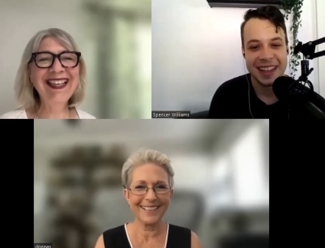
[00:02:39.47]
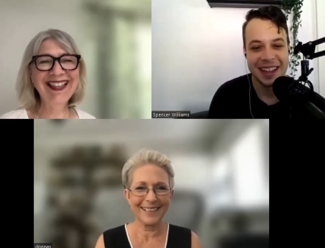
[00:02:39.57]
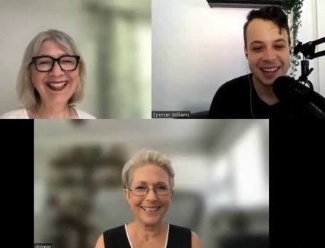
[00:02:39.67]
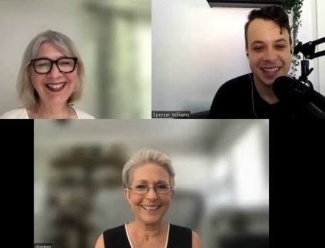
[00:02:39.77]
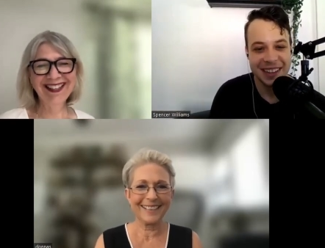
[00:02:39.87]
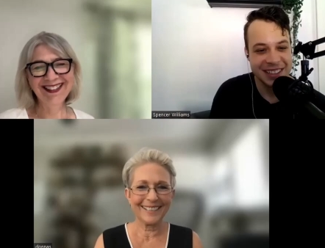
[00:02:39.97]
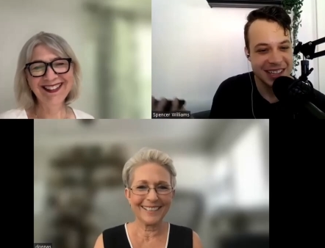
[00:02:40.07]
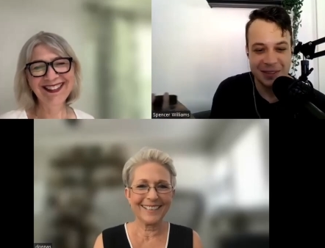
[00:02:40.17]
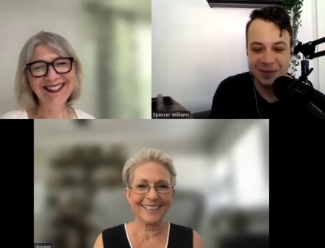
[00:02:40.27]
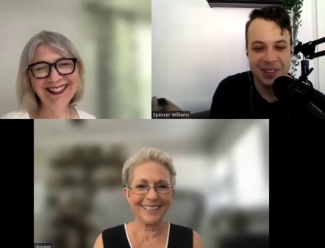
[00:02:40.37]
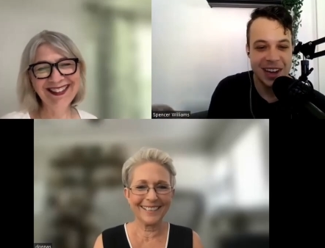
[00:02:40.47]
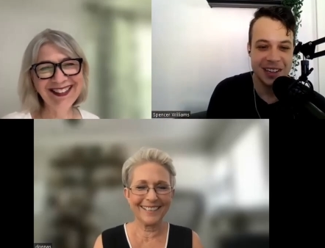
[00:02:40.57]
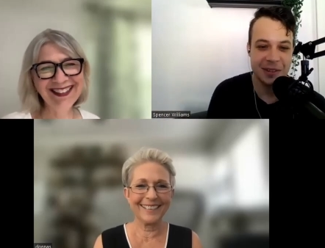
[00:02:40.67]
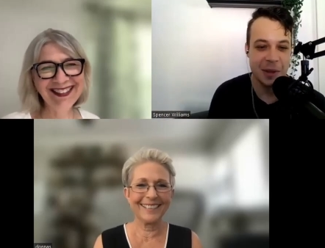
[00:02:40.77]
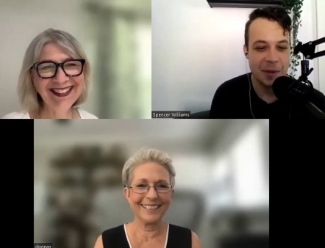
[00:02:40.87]
Speaker 1: I'll, I'll start with
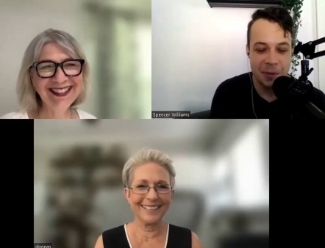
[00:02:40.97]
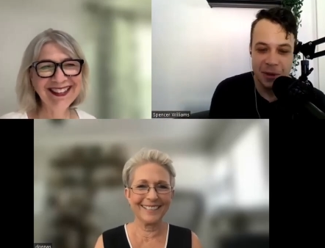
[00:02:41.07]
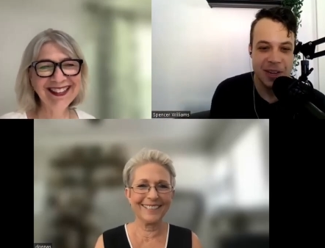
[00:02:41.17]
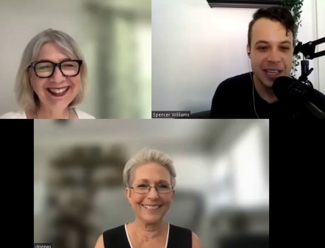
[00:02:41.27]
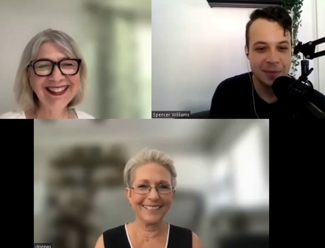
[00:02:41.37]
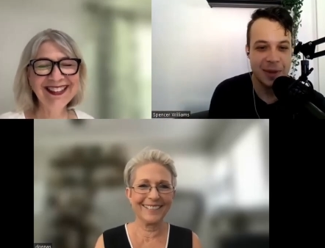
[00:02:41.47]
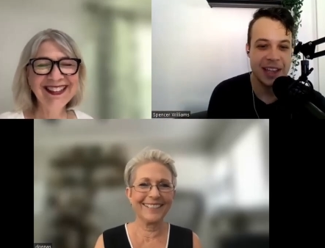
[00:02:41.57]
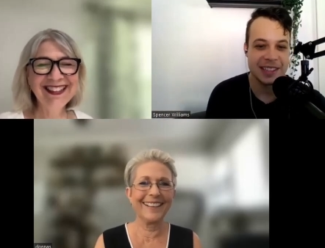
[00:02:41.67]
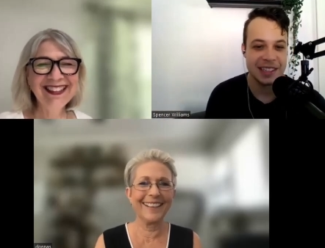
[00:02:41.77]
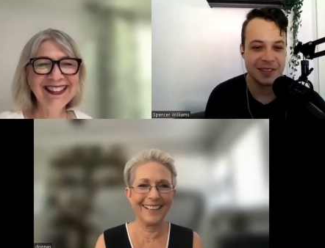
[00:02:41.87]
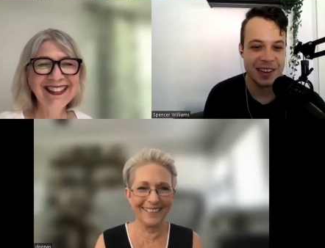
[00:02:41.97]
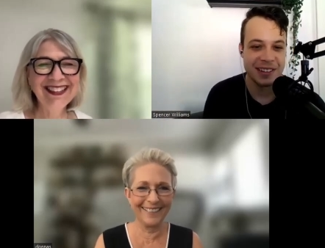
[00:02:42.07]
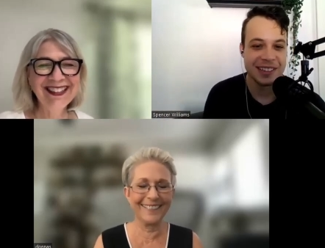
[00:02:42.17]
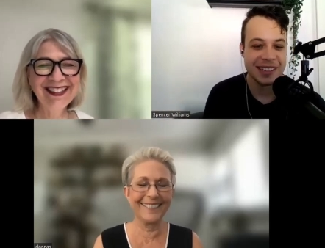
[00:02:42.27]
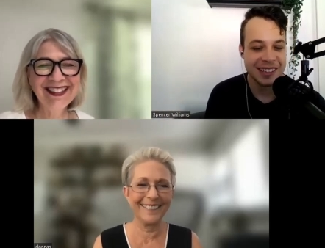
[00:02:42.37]
Donna. I mean, but we could pass it
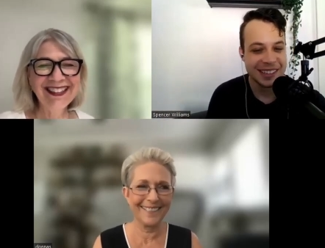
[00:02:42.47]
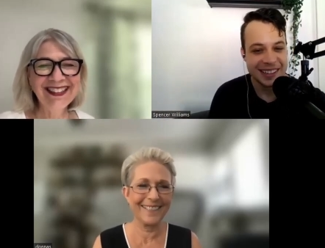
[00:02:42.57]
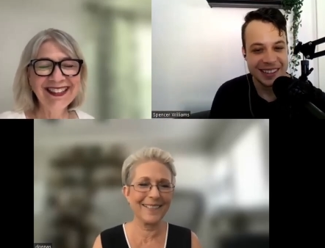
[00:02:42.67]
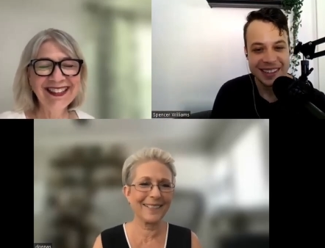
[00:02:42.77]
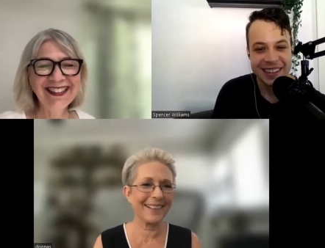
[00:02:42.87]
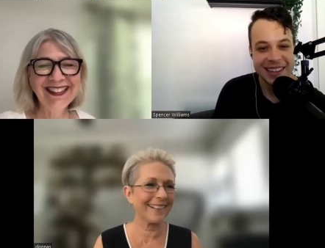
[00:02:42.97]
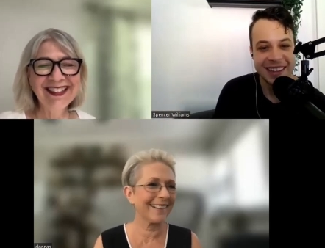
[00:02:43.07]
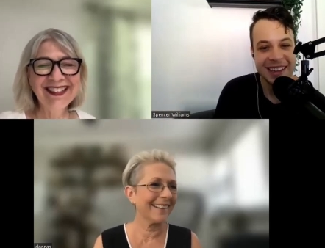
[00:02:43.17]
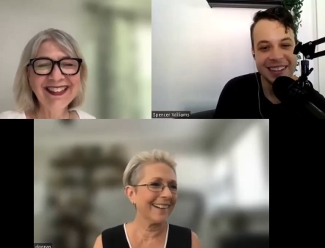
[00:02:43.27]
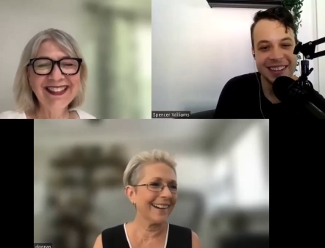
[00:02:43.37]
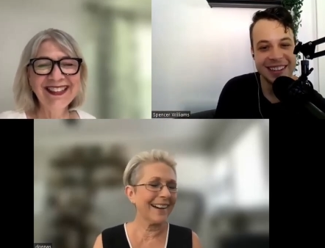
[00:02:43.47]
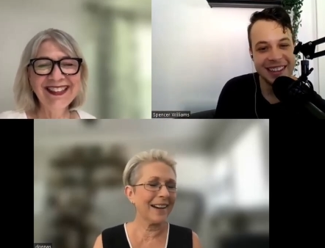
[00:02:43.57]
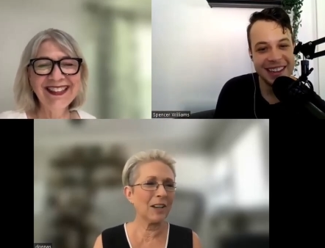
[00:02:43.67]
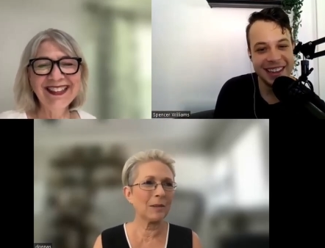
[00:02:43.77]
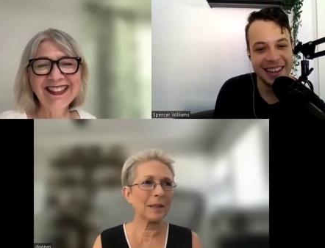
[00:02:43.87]
around.
Speaker 2: Okay.
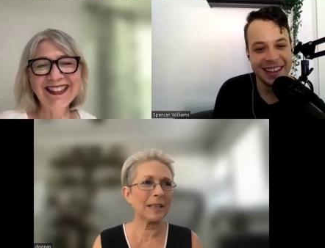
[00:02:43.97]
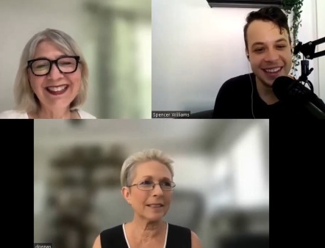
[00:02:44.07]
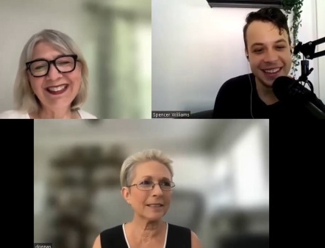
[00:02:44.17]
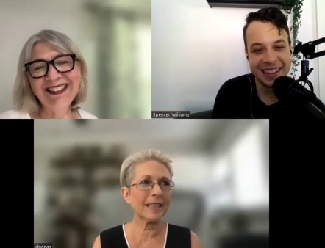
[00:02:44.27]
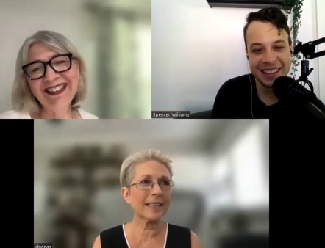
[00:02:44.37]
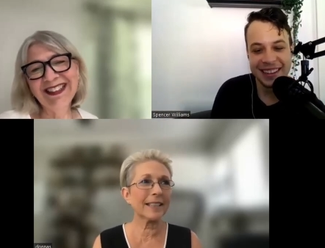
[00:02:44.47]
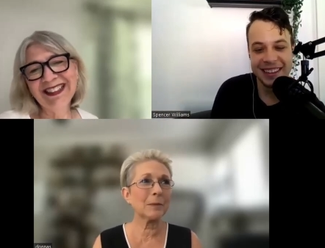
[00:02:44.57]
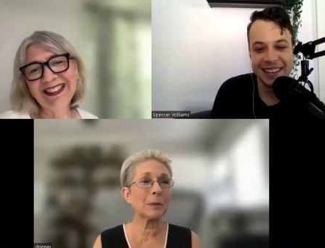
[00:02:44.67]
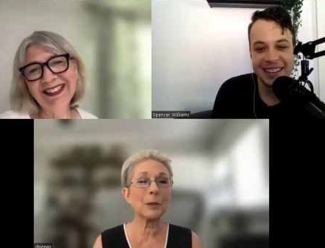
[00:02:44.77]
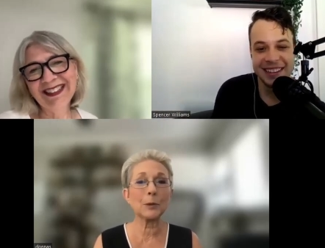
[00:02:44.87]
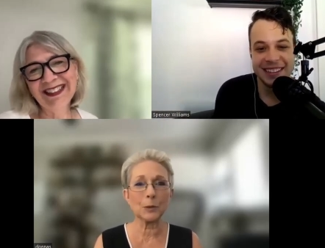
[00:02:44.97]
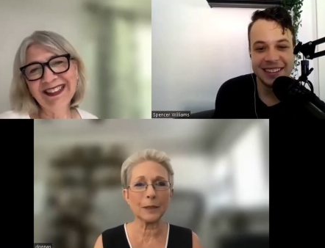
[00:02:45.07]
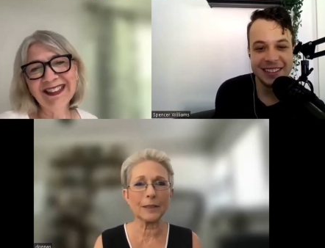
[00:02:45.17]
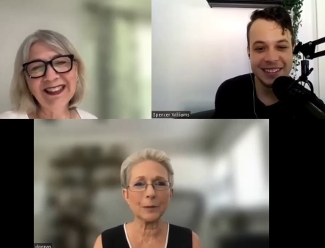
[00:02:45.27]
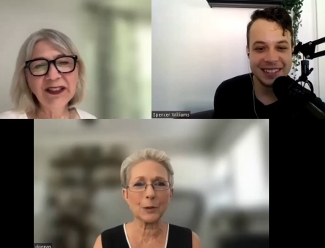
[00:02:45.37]
Uh, it it can be
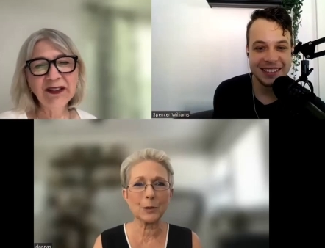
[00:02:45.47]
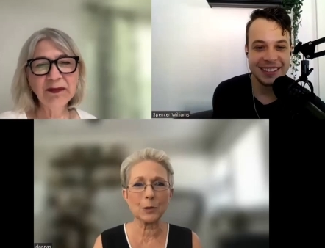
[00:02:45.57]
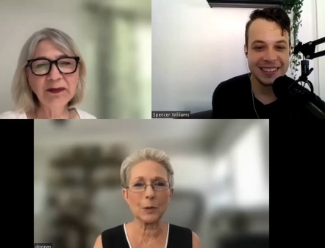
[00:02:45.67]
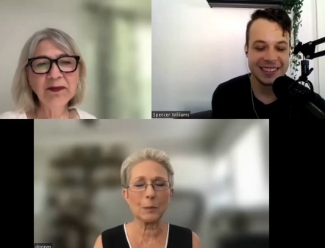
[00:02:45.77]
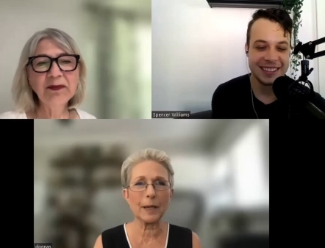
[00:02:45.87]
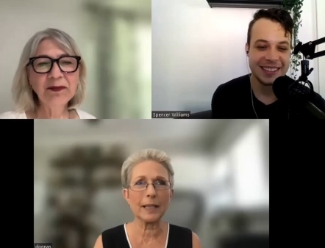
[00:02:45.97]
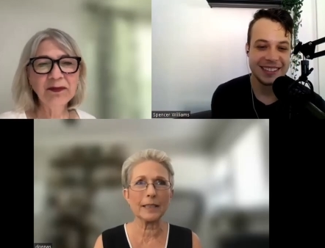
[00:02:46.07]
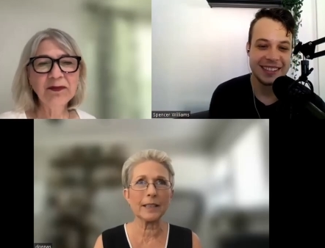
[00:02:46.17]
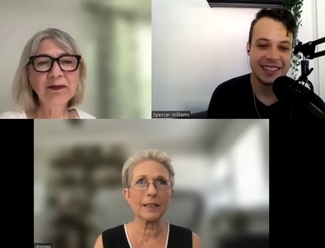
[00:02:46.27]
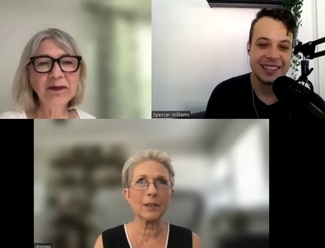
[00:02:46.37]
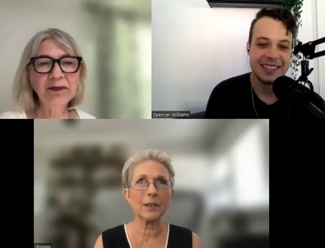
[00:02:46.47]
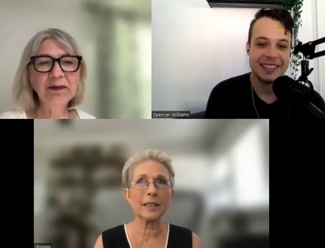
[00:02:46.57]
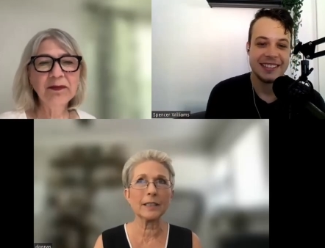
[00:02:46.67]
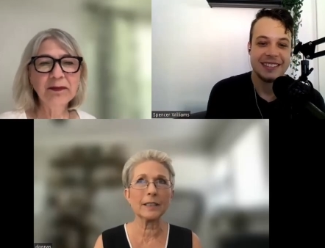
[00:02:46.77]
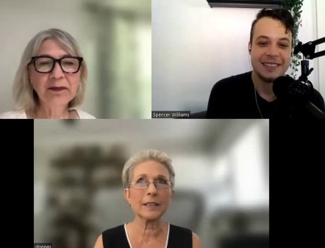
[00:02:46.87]
grueling for sure, but there
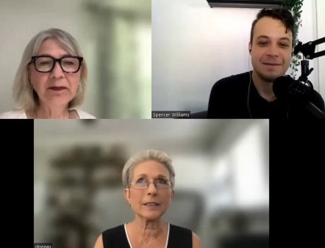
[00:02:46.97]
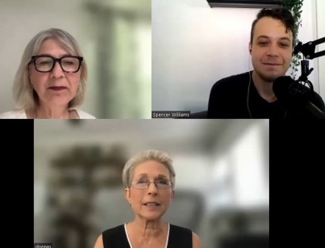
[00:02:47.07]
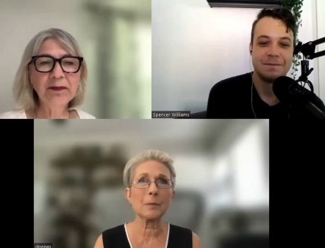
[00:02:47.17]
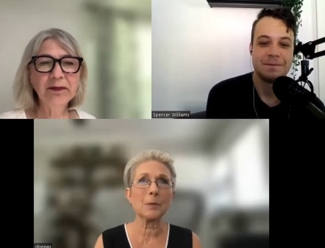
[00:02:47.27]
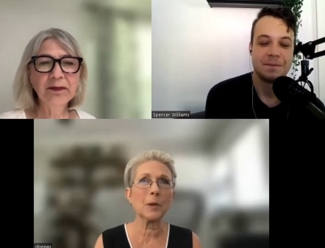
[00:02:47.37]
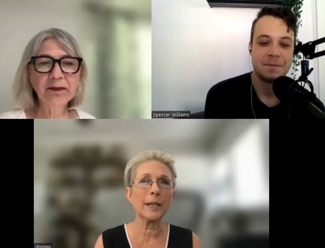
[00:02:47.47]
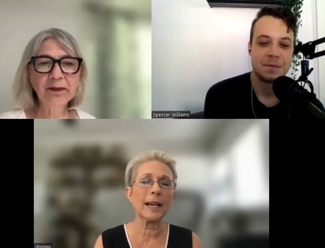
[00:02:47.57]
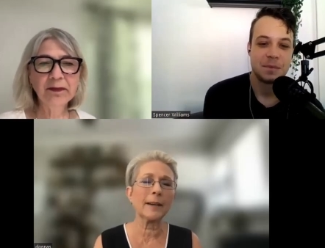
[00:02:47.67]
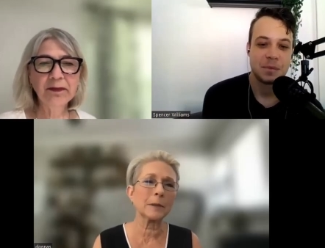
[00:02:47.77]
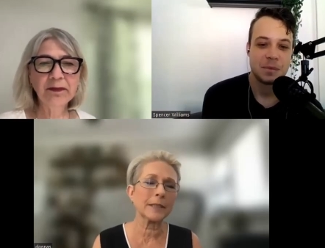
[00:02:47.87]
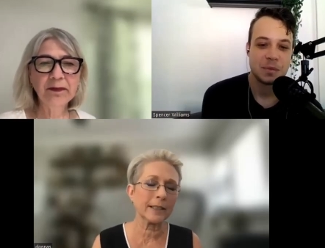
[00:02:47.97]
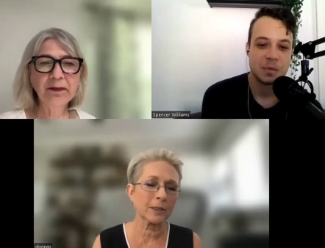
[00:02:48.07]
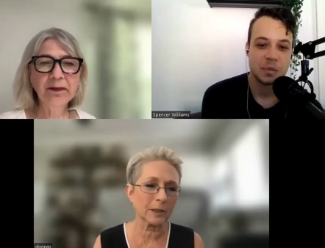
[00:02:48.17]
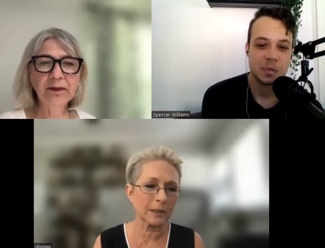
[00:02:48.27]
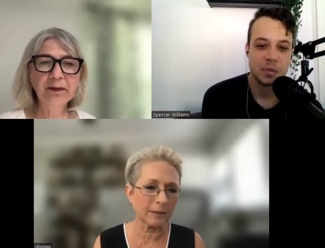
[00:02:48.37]
is a point. I was
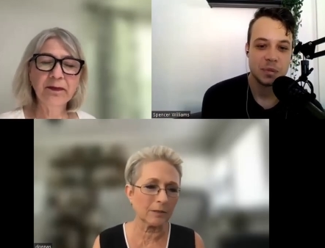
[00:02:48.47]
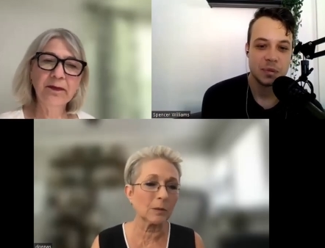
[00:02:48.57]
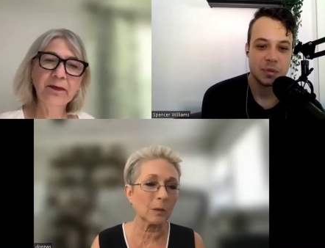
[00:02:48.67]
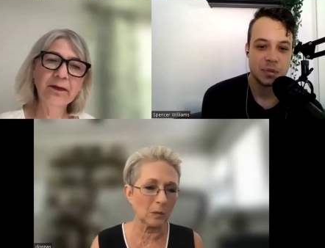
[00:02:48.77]
actually